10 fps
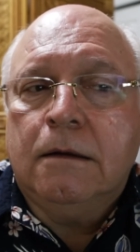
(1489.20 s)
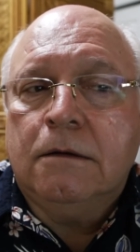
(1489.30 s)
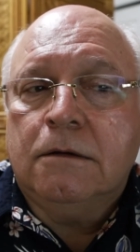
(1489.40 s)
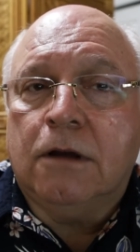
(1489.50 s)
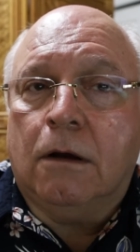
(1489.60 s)

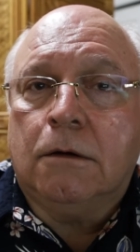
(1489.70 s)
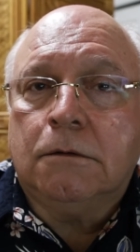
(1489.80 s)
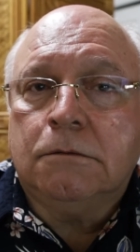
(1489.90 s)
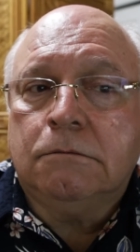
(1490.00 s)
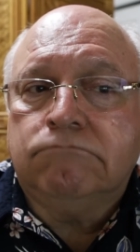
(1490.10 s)

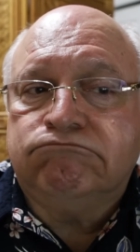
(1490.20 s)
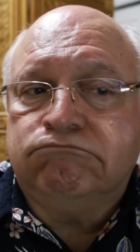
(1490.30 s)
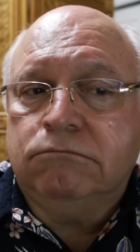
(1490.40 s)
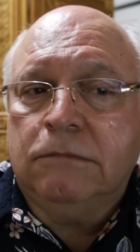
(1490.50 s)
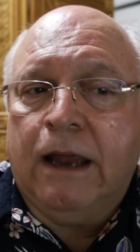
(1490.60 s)
So,
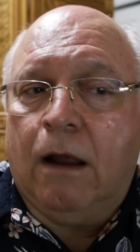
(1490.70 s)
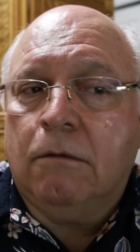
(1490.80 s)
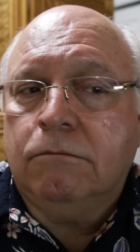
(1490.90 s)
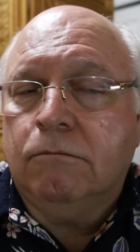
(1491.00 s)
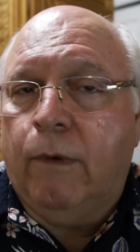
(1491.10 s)

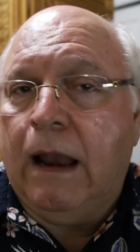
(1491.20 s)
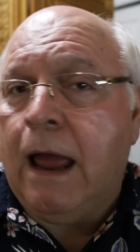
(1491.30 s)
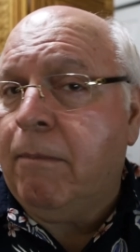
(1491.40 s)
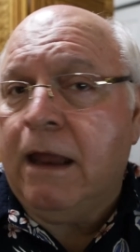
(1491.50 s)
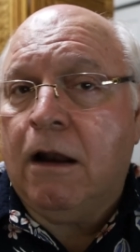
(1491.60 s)
we
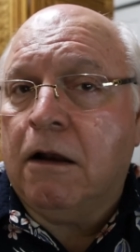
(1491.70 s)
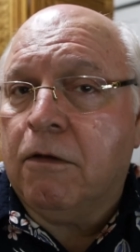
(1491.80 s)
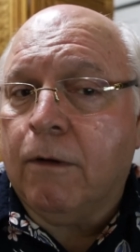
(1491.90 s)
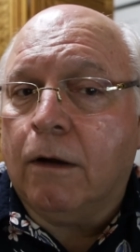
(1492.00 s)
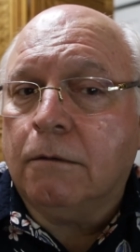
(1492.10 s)
like being on the
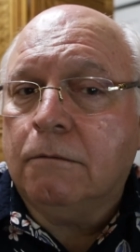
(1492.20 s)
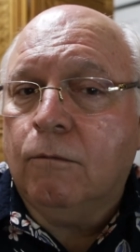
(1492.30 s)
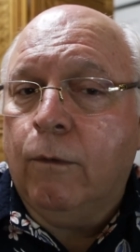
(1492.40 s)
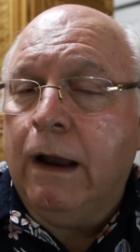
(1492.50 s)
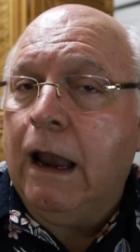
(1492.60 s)
throne.
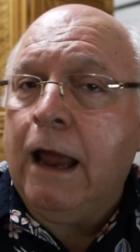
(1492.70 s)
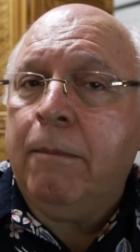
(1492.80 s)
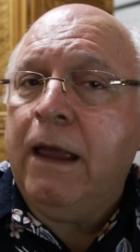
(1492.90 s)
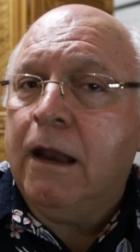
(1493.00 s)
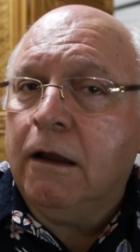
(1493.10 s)
We like
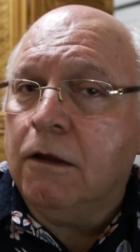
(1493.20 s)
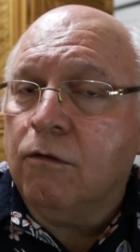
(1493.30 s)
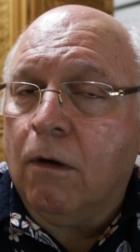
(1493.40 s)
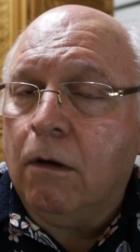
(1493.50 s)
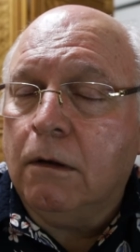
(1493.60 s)
being in
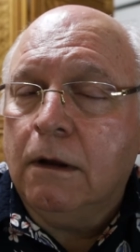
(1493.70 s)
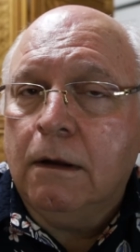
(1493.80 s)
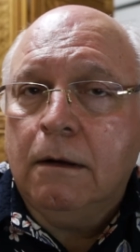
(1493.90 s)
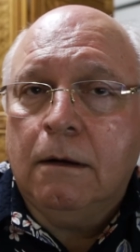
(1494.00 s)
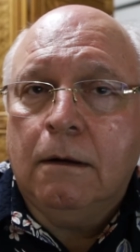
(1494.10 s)
control.
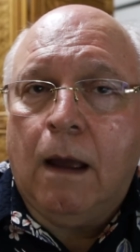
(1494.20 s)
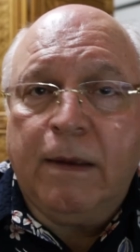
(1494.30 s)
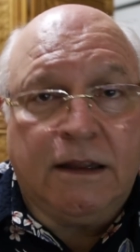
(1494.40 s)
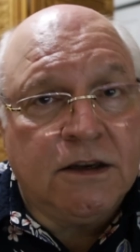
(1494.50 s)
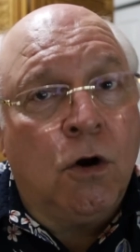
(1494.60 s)
I
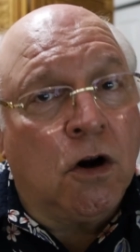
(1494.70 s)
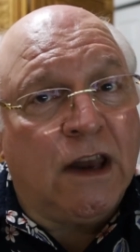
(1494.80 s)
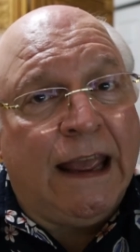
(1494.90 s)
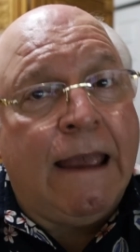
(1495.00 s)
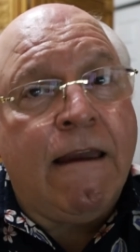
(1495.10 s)
mean, this hooked
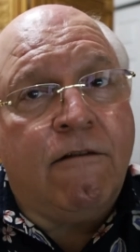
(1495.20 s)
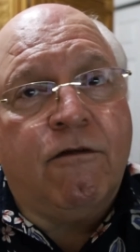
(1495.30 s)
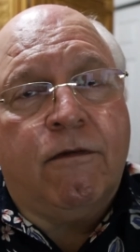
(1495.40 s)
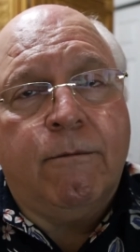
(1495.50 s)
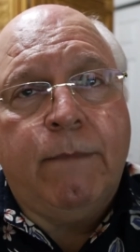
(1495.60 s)

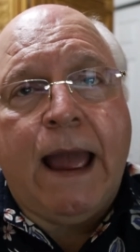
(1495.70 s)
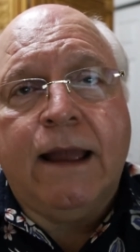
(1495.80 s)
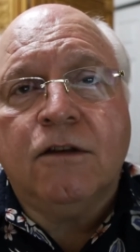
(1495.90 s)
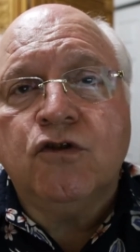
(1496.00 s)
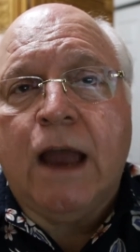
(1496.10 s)
Eve back
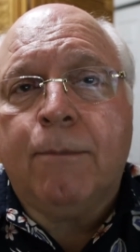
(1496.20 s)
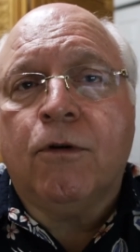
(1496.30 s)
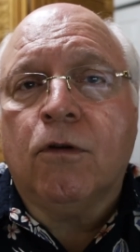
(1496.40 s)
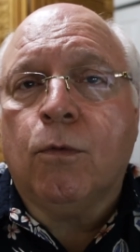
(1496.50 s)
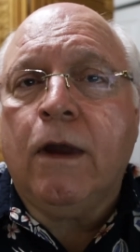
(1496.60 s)
in
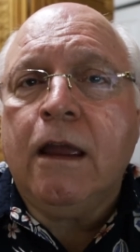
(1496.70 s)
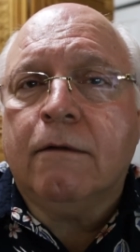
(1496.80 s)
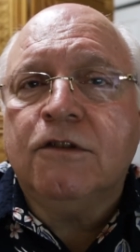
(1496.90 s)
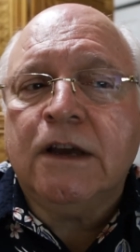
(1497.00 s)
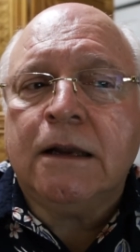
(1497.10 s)
chapter 3
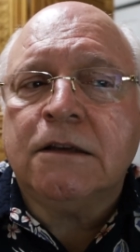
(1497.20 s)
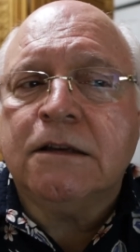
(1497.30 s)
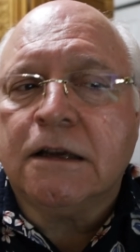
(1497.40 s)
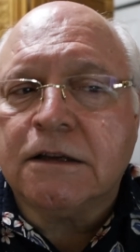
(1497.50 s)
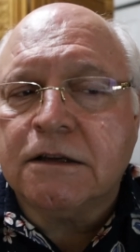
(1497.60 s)
of
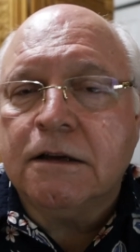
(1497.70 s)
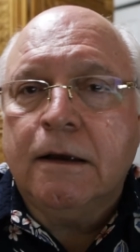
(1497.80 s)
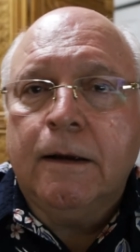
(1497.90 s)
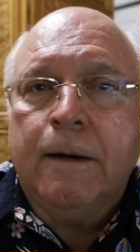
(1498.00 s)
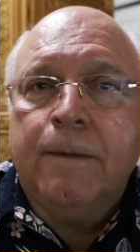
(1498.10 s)
Genesis.
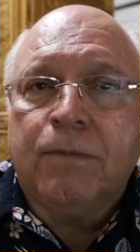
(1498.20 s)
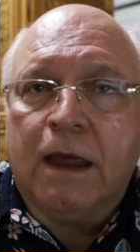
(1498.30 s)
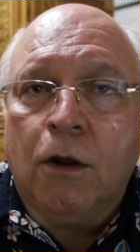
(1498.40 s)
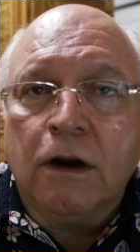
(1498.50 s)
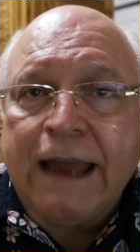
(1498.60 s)

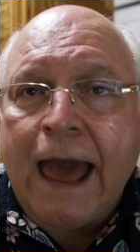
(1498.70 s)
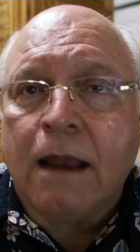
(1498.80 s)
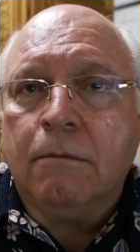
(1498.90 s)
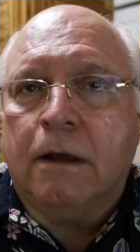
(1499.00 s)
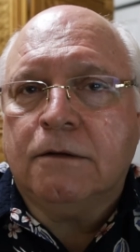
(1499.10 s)
It hooked
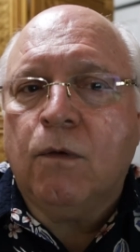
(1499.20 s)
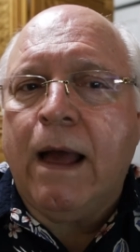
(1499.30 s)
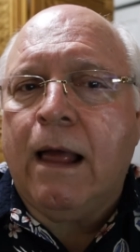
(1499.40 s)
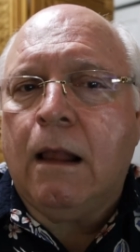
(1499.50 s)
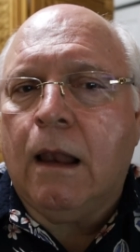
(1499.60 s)
Adam as
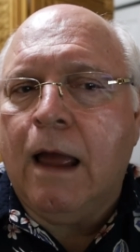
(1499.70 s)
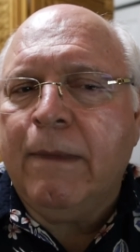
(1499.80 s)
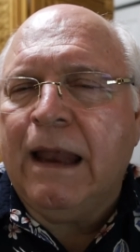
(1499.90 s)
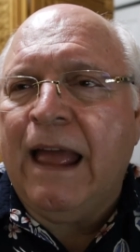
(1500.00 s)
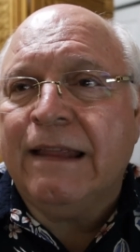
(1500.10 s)
well. I
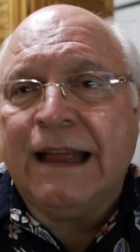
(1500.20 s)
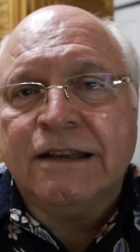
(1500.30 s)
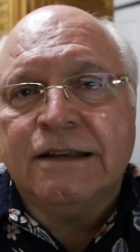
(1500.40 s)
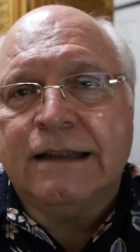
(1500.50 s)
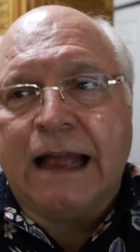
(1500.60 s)
mean,
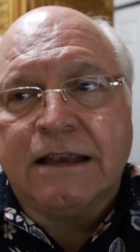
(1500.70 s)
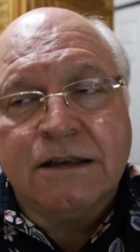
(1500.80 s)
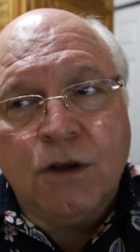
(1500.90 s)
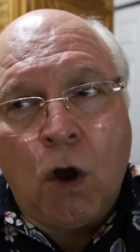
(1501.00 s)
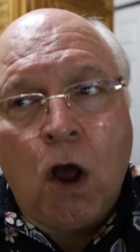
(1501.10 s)
that's
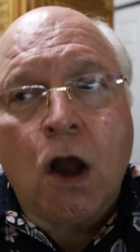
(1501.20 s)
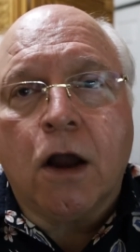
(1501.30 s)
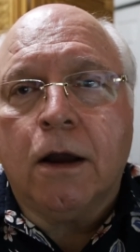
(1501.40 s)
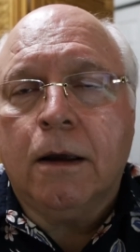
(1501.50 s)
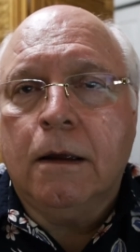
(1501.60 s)
the hook.
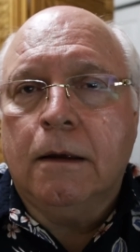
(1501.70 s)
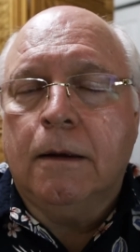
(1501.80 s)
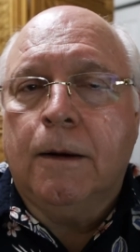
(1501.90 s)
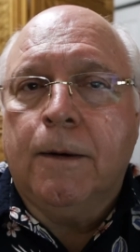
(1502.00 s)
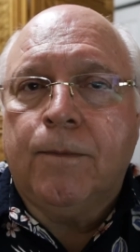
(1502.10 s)

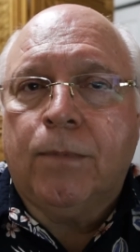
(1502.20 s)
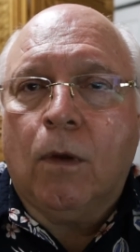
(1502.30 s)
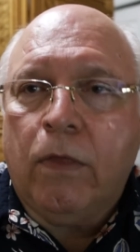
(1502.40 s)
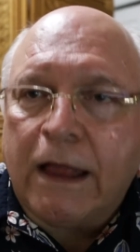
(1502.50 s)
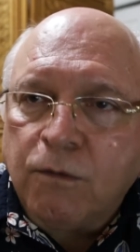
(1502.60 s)

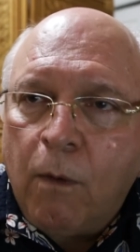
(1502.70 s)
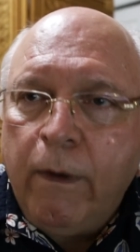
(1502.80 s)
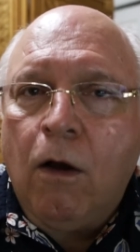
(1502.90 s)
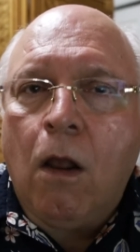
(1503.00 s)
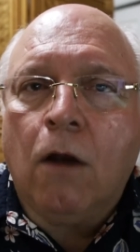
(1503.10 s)
That's what
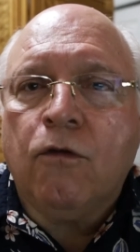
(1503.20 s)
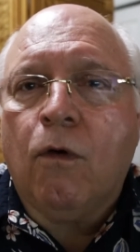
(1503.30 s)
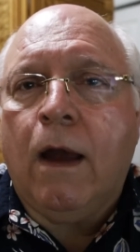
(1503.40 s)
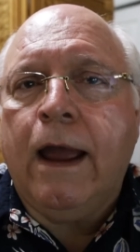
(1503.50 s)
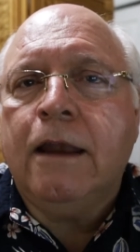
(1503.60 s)
we all are
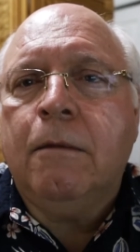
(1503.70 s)
trying to